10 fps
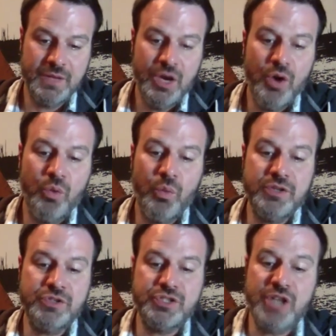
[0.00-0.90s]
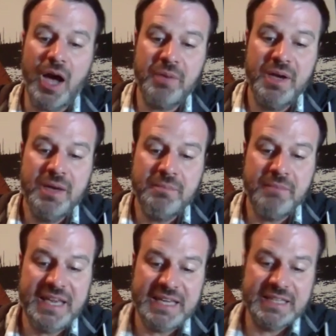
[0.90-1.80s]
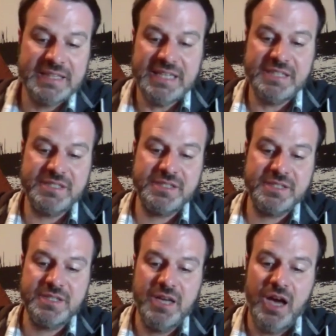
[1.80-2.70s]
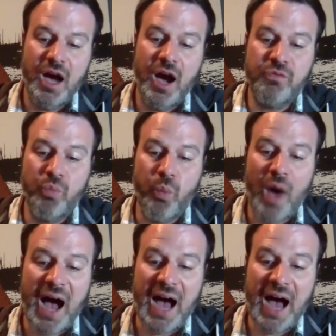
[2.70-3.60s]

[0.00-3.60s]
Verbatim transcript: When you stop making lists of why,